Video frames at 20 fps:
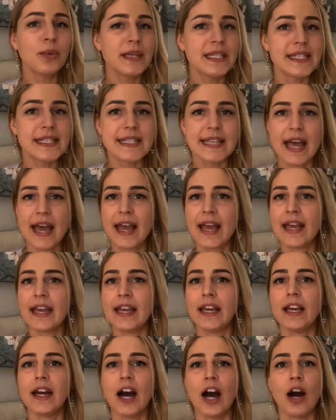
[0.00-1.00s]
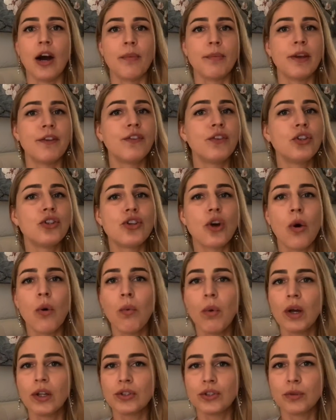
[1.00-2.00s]
say, if you don't
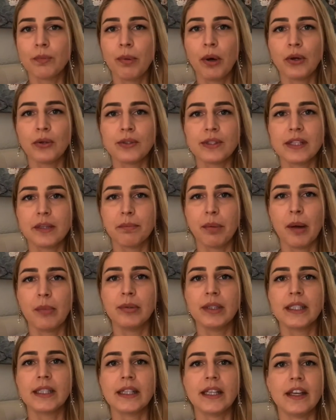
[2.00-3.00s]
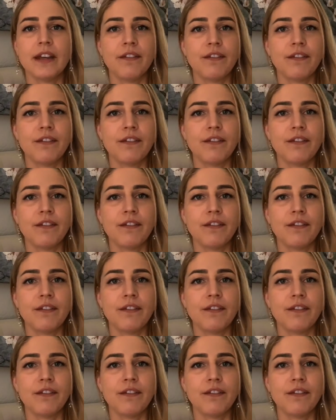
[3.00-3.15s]
want to post it publicly,